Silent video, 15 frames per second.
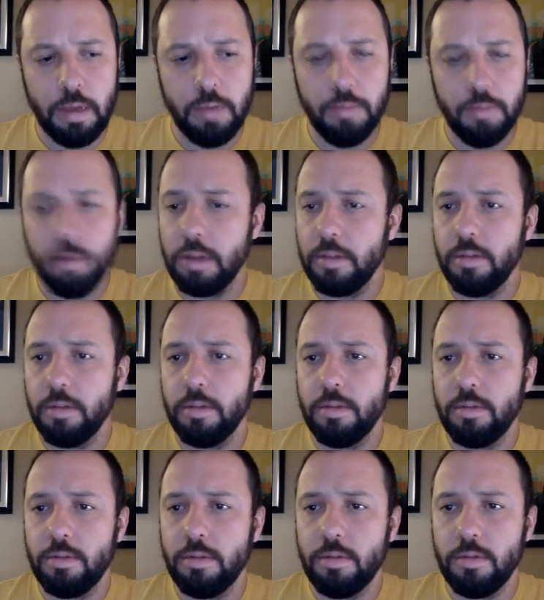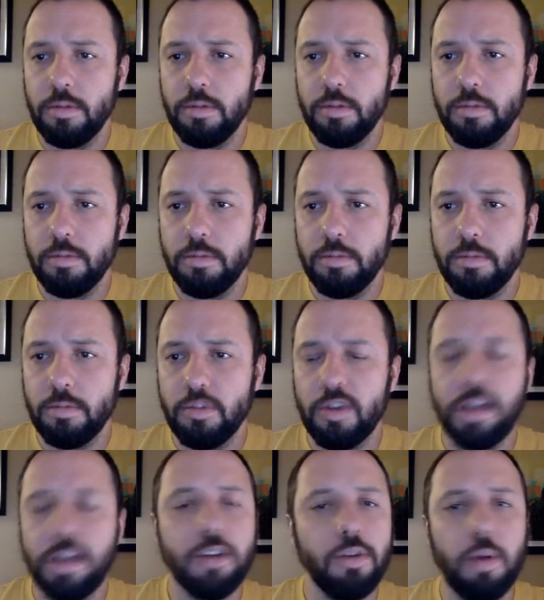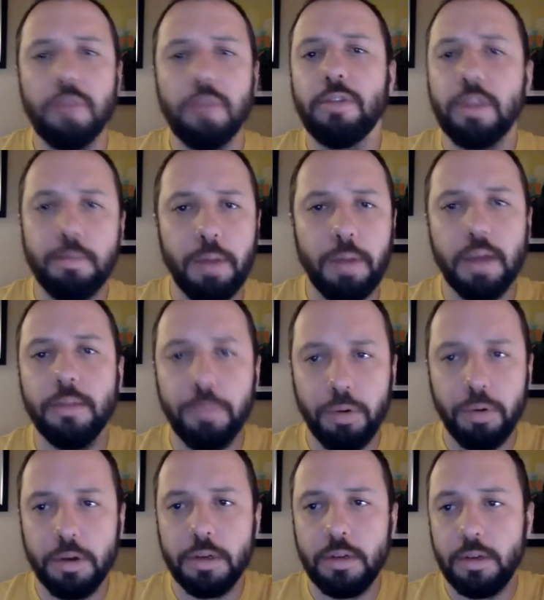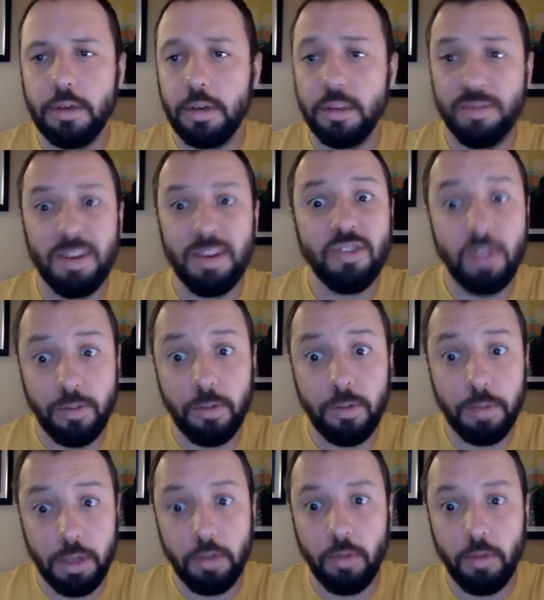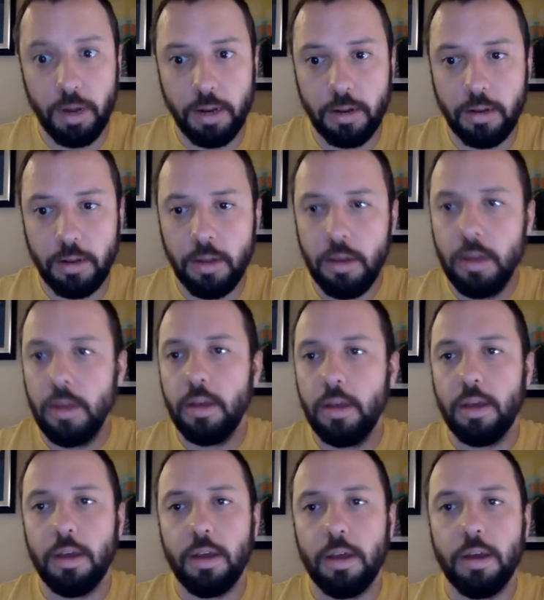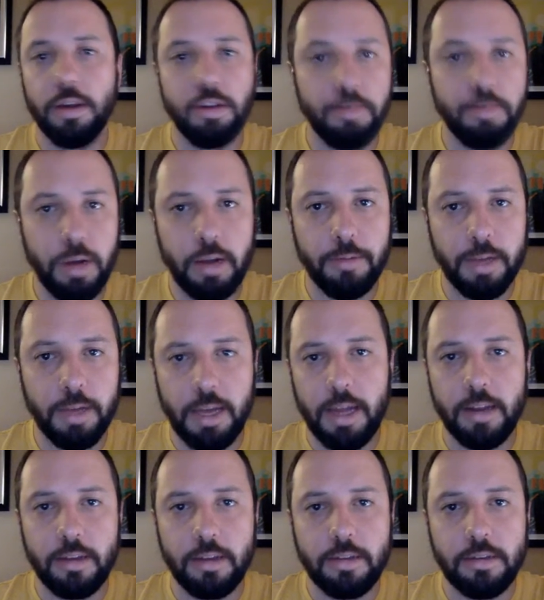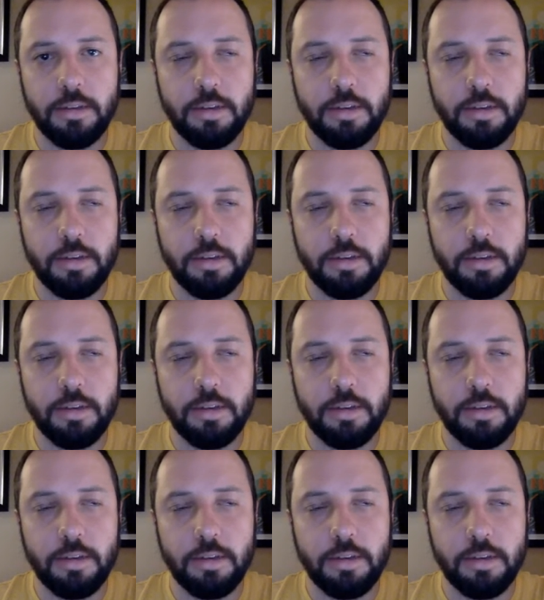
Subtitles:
But try to do everything by the book, especially if you're being graded on your body mechanics.